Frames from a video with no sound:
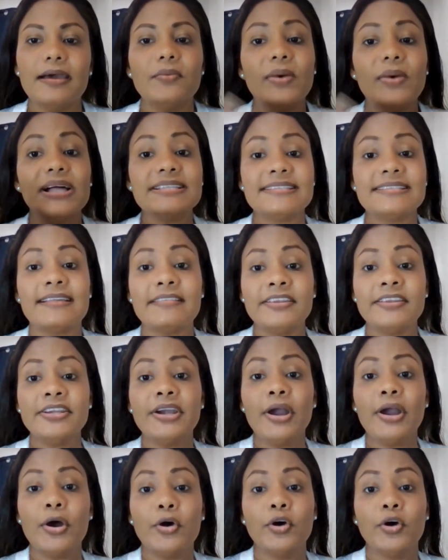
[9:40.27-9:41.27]
While selling
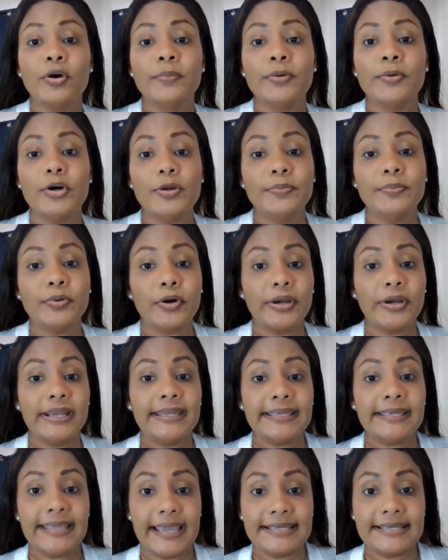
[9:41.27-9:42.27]
your home or
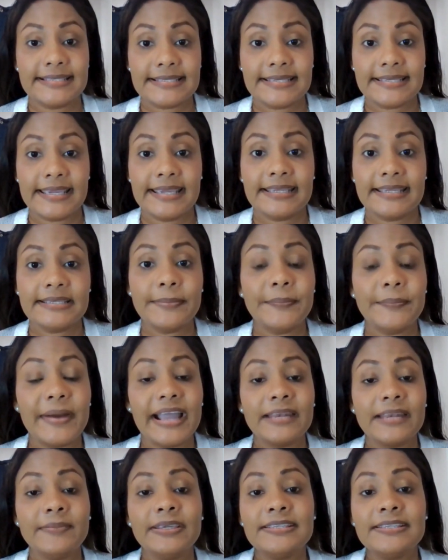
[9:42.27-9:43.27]
borrowing against it
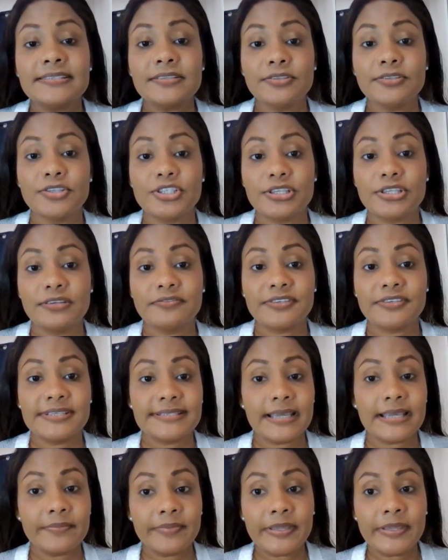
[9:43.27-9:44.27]
might be a solution for
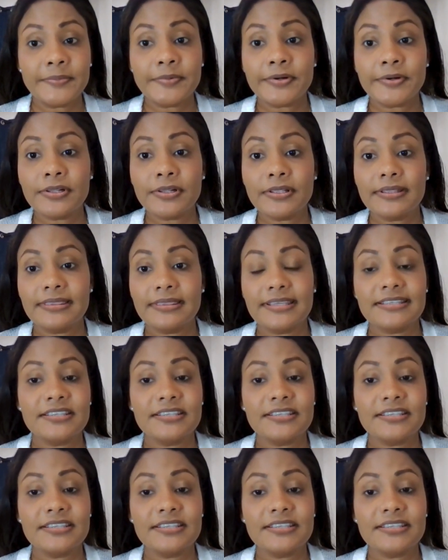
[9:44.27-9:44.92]
some people,